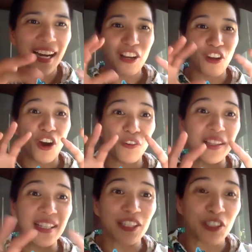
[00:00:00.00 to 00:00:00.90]
along
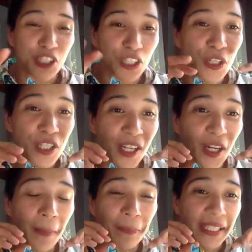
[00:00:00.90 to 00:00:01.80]
with it. No? So there's a
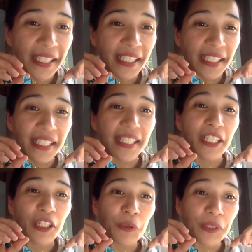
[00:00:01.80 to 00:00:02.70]
company
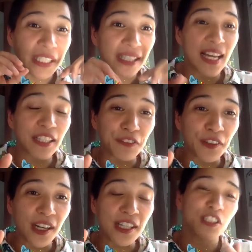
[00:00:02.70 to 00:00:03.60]
who did that
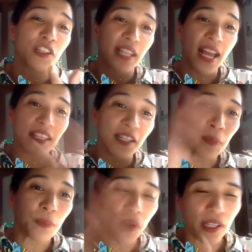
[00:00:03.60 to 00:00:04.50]
for us. No? They had their
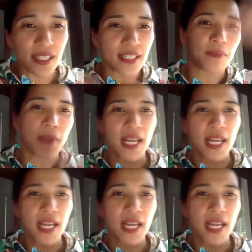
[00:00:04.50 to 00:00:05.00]
employees